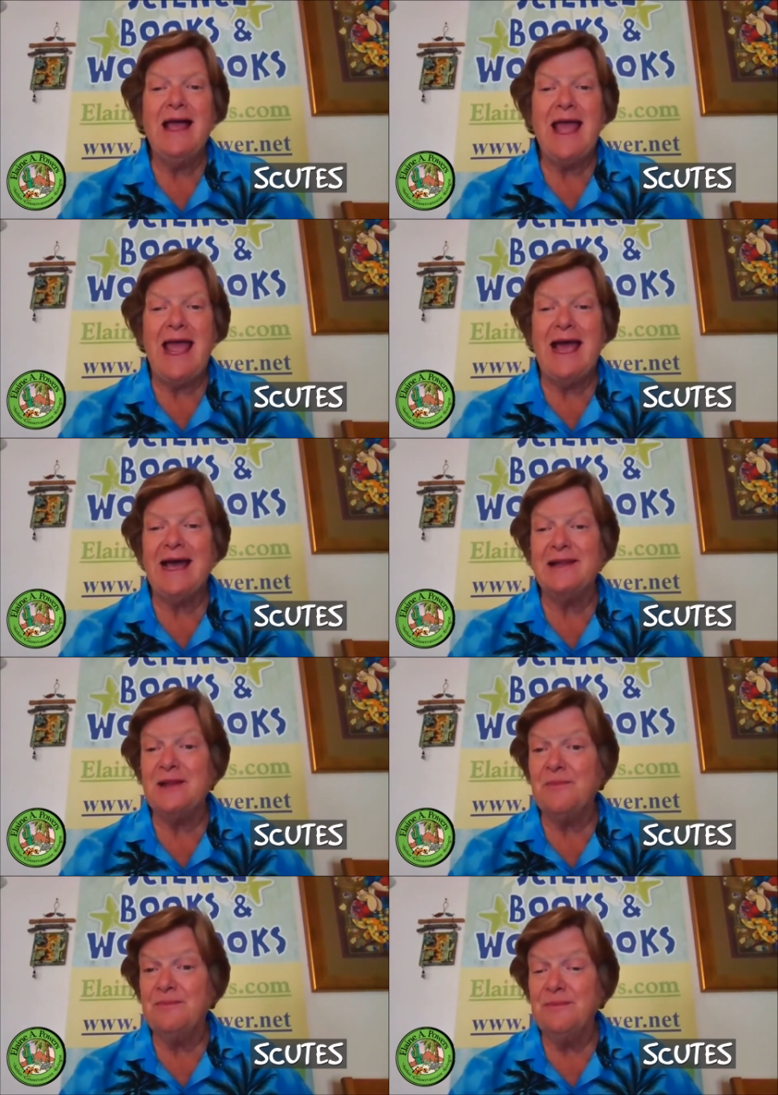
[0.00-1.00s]
and
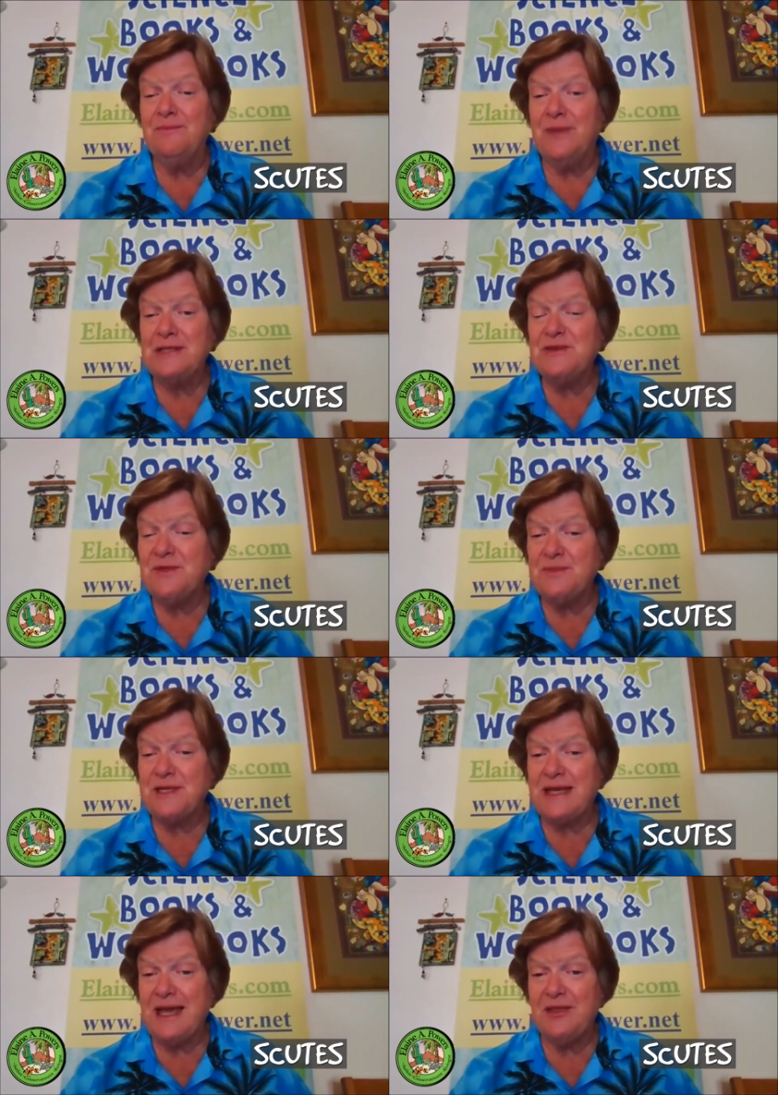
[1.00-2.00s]
the bunch of them
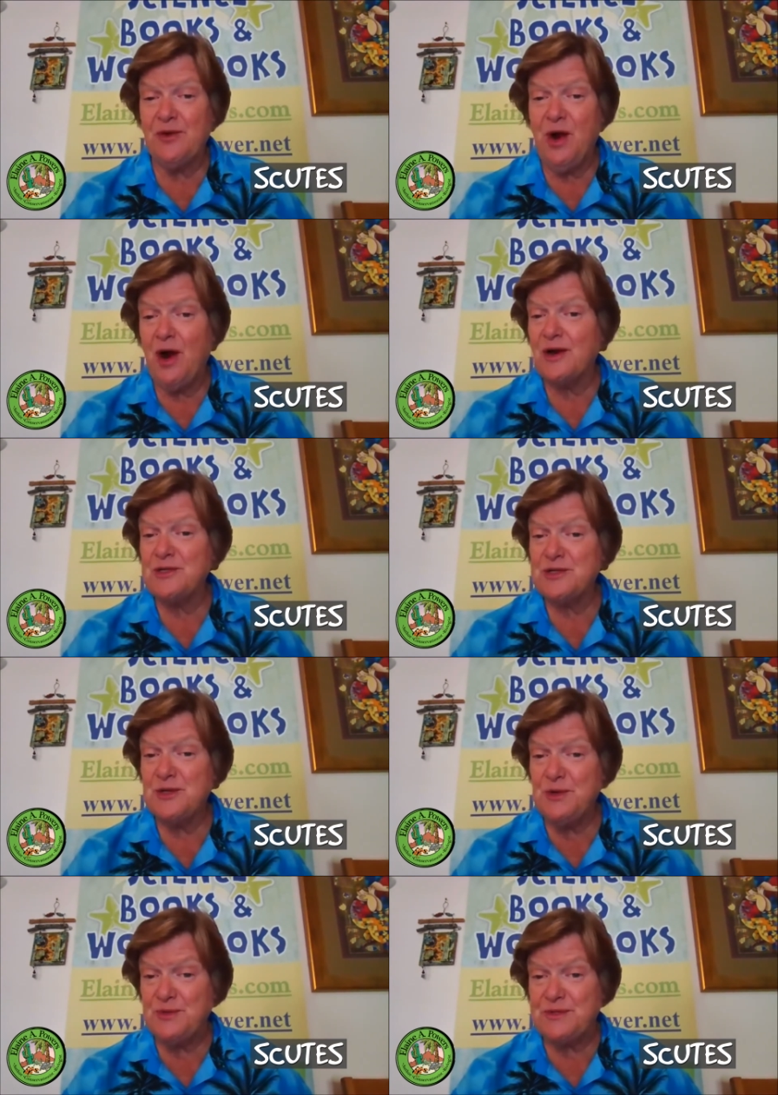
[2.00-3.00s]
together are
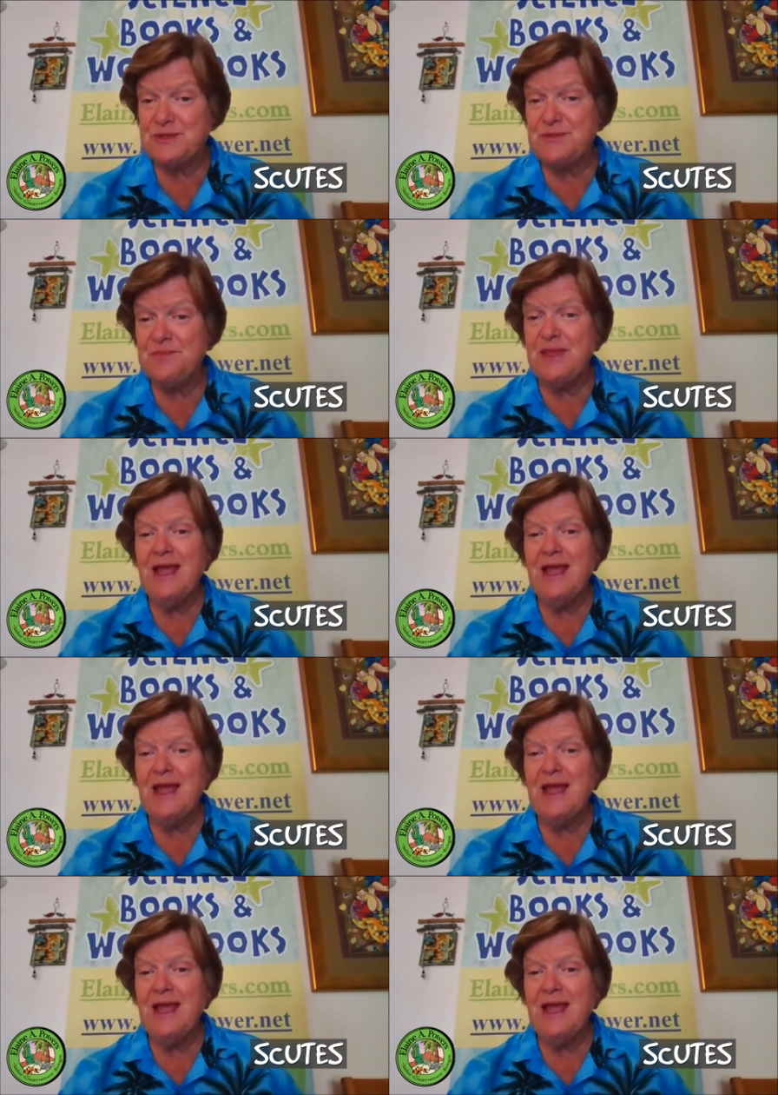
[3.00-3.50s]
scutes.